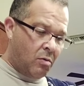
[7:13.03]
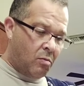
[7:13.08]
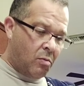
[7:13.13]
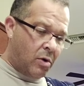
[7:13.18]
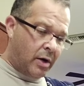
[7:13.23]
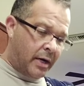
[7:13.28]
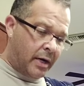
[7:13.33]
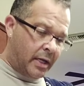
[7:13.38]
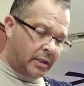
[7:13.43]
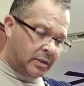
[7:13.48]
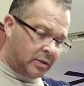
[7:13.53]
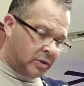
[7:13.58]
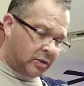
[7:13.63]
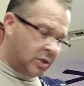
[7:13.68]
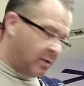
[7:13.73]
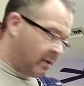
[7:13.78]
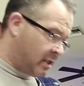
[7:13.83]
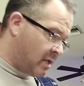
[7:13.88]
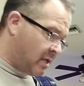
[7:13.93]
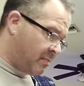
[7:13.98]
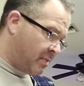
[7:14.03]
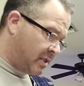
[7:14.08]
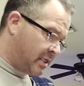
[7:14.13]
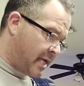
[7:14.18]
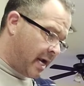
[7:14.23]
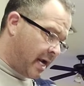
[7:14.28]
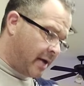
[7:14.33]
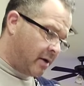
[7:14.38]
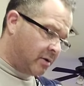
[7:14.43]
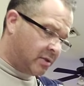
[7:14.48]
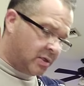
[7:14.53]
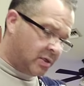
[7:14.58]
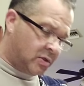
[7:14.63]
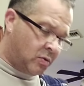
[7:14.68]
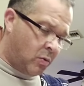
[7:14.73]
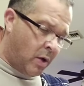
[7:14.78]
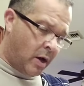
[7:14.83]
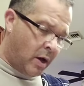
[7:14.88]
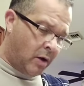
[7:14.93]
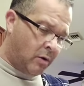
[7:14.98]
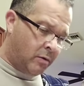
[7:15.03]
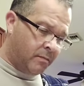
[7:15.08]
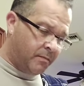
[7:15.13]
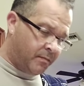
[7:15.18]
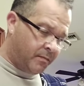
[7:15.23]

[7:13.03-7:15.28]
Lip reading: we're going to do with the potatoes as well.